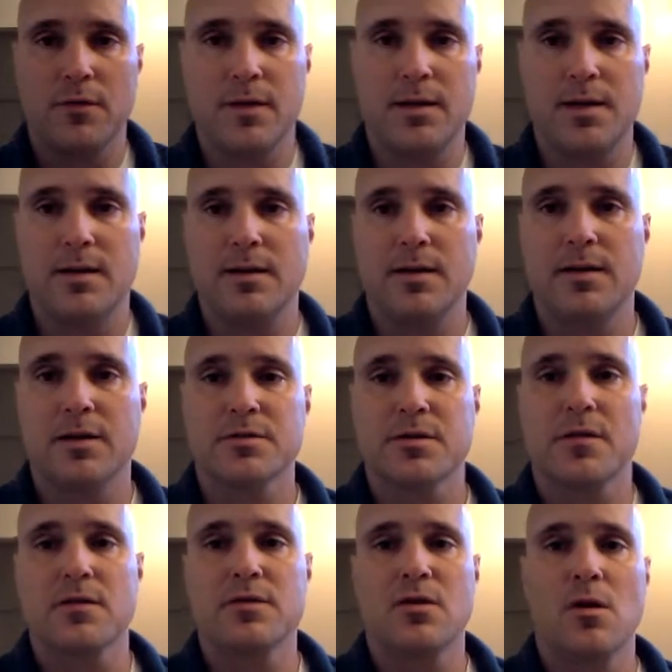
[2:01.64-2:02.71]
the details
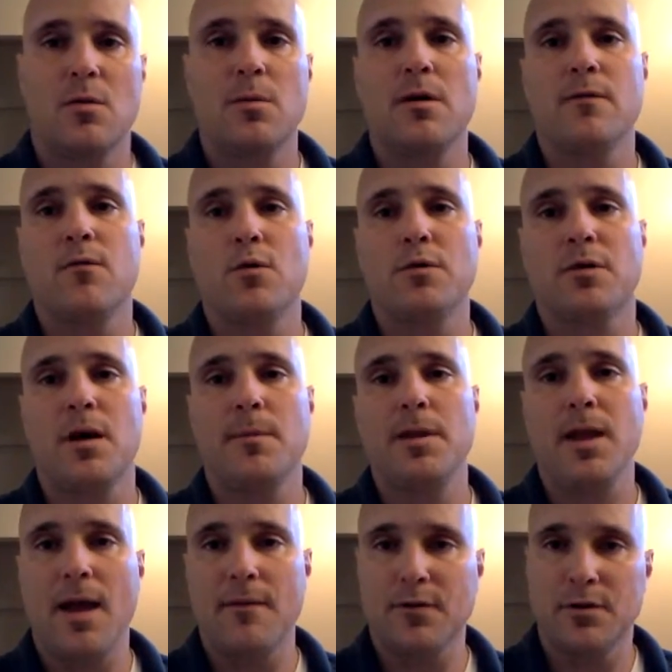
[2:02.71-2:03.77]
on this home
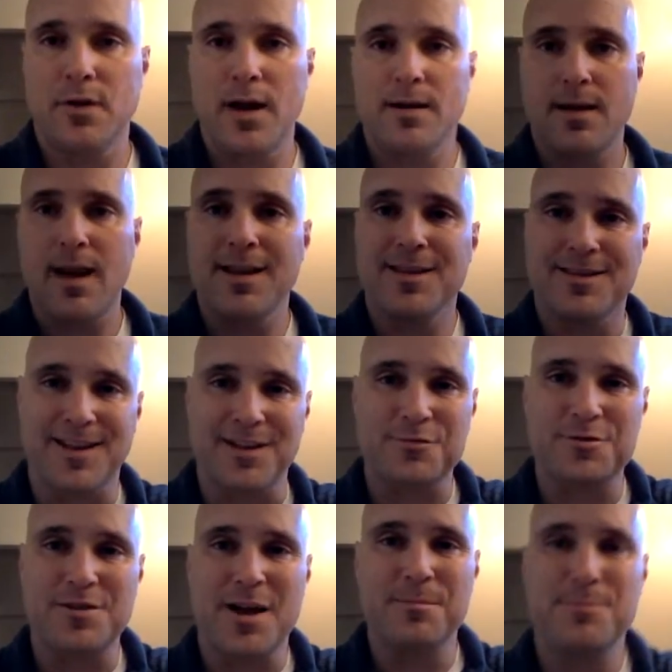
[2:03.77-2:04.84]
forthcoming. Have a great day.
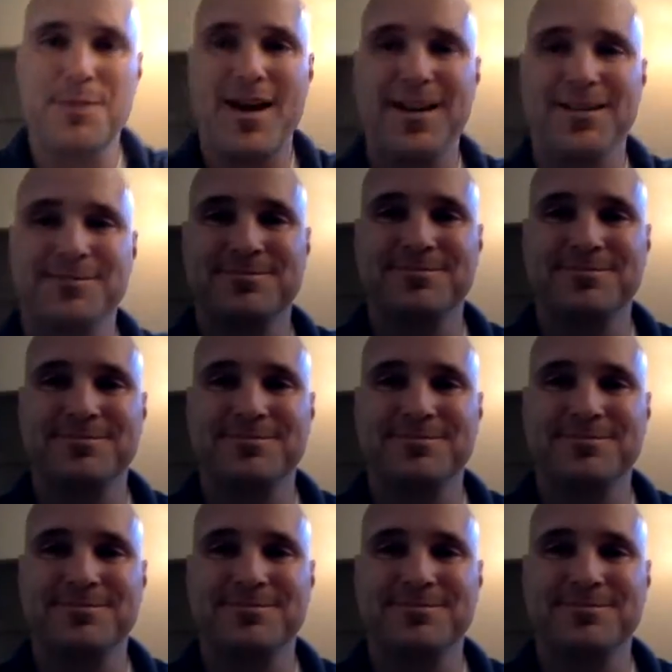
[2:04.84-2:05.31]
Thanks for stopping by.